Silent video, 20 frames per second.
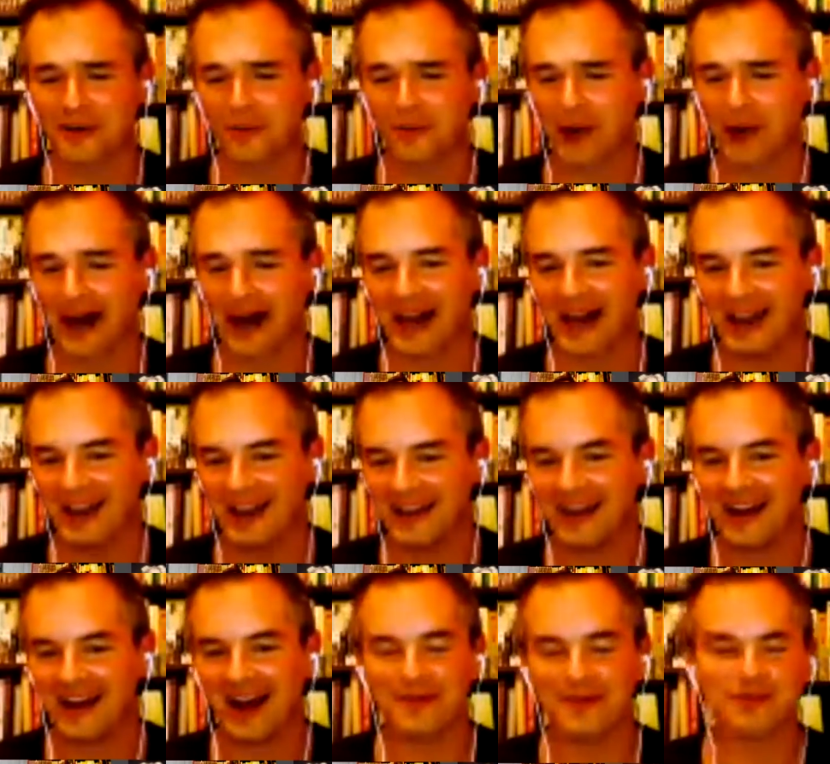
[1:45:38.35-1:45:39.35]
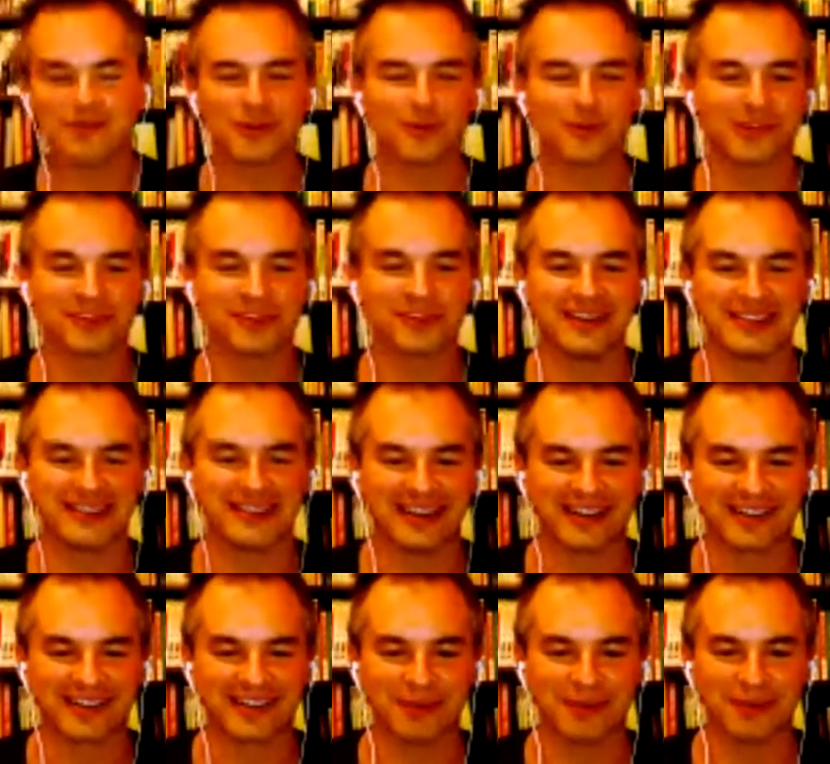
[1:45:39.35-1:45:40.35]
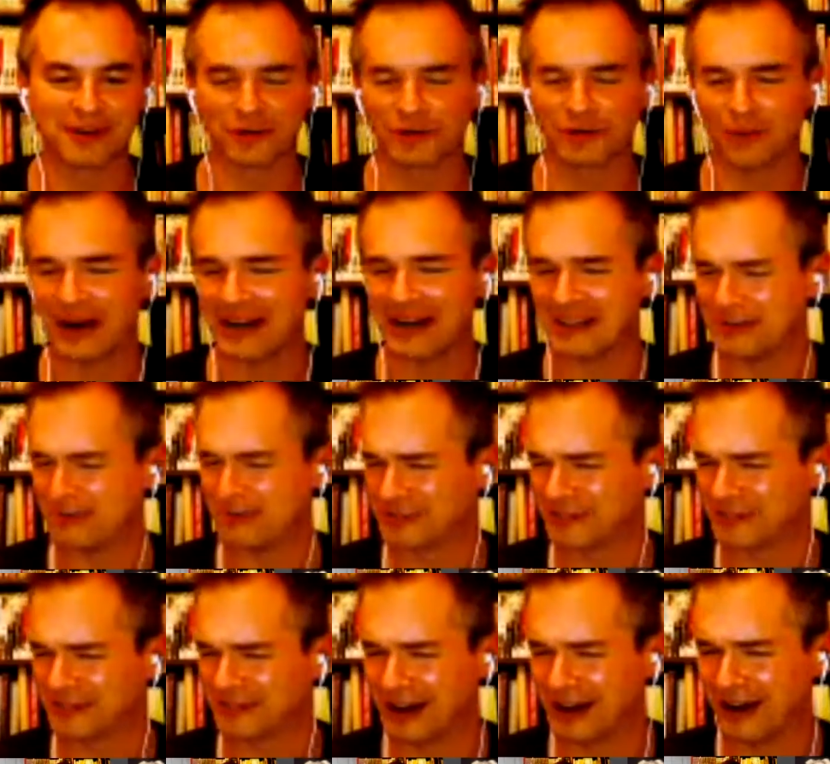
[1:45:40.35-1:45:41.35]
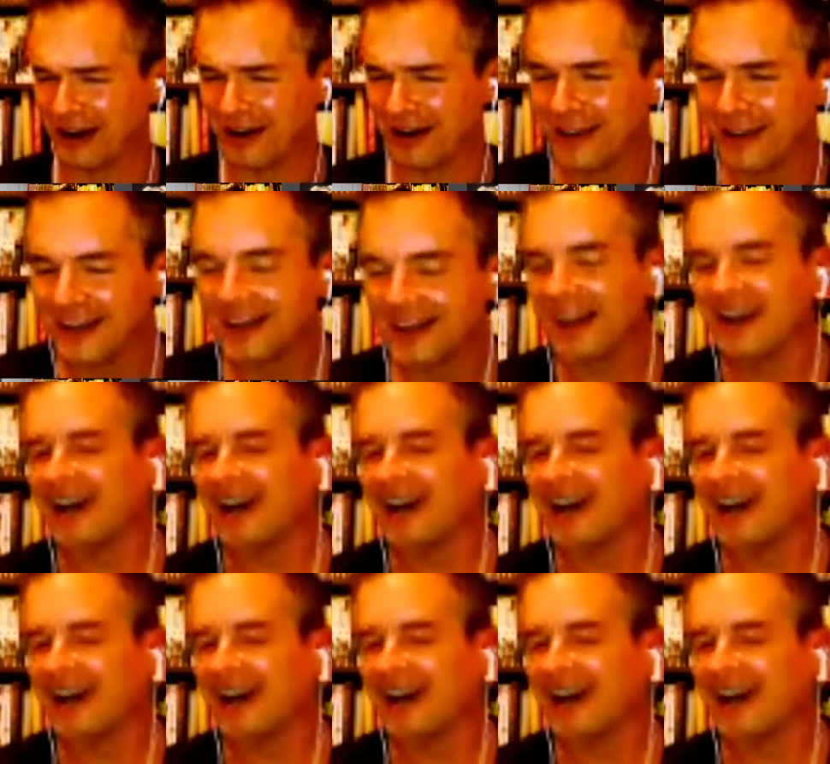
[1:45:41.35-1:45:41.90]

I don't know why. I'm sure we'll see on the next special why he was there.